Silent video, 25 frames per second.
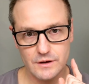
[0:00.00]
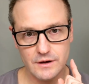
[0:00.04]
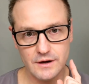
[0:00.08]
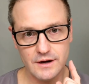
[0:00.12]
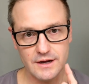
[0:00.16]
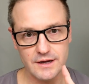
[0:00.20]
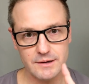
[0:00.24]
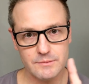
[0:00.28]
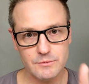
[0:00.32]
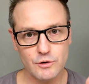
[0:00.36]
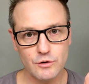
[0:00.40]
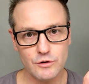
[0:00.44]

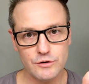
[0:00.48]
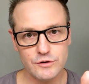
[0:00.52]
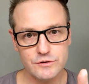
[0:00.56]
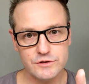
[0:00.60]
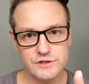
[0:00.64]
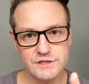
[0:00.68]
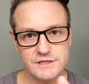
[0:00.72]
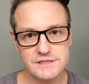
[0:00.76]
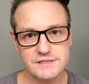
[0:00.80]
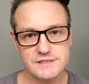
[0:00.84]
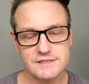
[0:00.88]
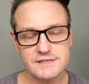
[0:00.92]
I am going to
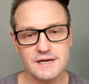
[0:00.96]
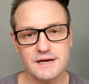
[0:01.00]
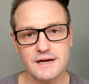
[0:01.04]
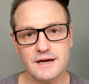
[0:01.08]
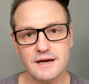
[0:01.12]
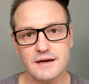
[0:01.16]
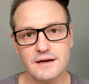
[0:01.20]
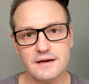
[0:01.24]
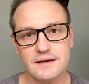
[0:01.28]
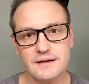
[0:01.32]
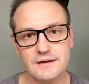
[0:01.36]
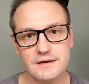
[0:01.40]
just
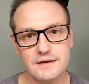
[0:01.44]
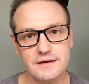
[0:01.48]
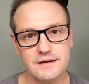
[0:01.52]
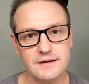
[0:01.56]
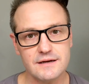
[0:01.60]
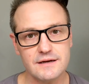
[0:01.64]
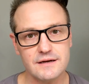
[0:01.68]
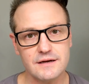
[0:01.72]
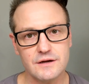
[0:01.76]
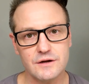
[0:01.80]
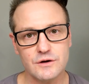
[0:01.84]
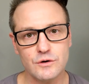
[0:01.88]
uh,
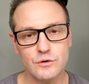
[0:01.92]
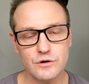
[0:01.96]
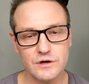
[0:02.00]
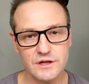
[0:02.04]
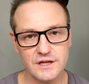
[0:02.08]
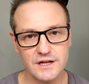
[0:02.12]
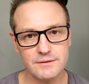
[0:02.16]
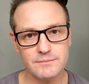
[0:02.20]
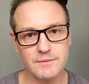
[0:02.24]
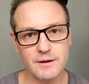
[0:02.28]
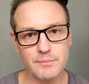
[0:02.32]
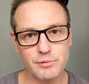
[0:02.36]
go
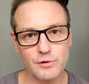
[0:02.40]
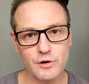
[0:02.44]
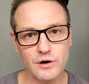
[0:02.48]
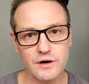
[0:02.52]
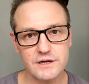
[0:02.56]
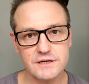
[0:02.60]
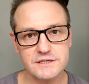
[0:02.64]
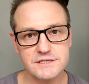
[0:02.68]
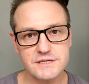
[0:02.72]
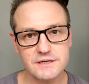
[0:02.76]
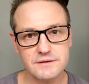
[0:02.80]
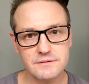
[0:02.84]
clean up my
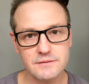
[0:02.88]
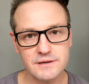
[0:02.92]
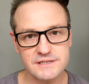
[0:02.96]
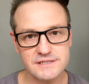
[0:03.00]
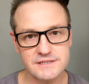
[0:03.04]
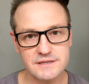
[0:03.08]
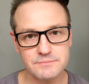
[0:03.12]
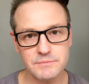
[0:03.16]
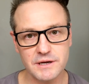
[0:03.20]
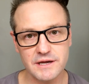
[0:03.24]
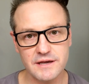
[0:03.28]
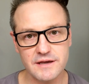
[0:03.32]
products, my,
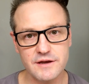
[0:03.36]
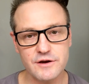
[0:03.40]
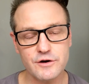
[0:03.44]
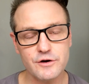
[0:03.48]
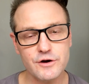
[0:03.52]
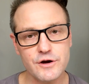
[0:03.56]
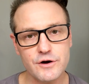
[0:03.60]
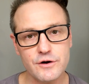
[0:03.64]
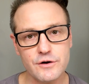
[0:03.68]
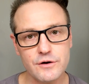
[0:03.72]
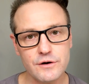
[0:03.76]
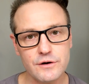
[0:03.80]
my gear
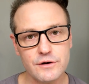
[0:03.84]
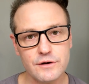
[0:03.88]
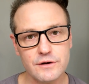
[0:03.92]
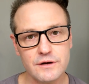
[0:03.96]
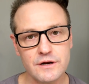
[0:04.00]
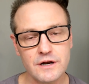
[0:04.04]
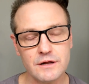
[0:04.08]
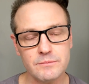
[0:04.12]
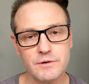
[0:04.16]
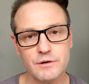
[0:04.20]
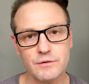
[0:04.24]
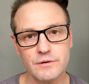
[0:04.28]
here,
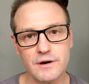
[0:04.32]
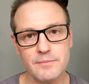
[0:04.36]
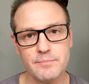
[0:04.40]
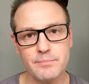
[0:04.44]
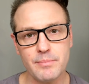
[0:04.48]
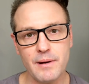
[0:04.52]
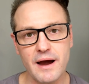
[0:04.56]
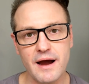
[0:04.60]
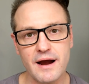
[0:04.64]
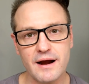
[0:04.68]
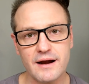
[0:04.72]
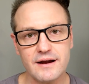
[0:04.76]
I'll be right
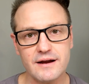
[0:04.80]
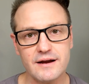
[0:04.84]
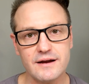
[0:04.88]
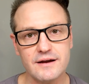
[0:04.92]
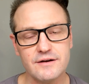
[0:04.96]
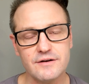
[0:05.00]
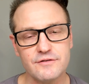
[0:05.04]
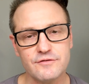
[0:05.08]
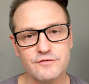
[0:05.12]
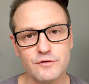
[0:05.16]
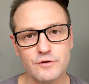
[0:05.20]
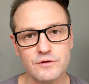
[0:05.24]
back
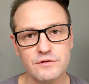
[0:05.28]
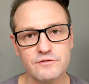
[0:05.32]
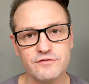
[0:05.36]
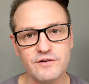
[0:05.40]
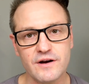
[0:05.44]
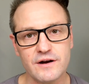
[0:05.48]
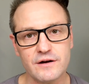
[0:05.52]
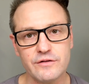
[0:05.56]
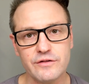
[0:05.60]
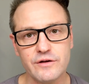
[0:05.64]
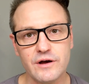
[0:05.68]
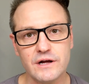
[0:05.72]
for the
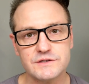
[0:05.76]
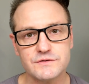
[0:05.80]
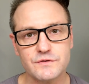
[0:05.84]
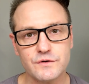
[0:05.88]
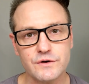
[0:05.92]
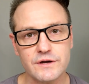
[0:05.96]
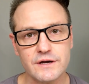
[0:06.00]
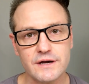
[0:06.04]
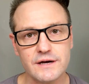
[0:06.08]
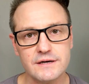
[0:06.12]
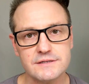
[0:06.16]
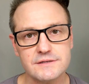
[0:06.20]
final thoughts
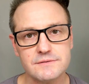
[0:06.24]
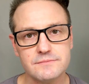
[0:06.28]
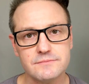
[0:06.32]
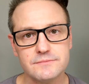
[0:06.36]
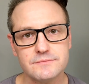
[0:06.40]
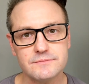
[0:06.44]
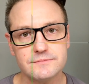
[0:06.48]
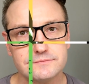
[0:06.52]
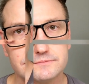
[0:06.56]
for you guys.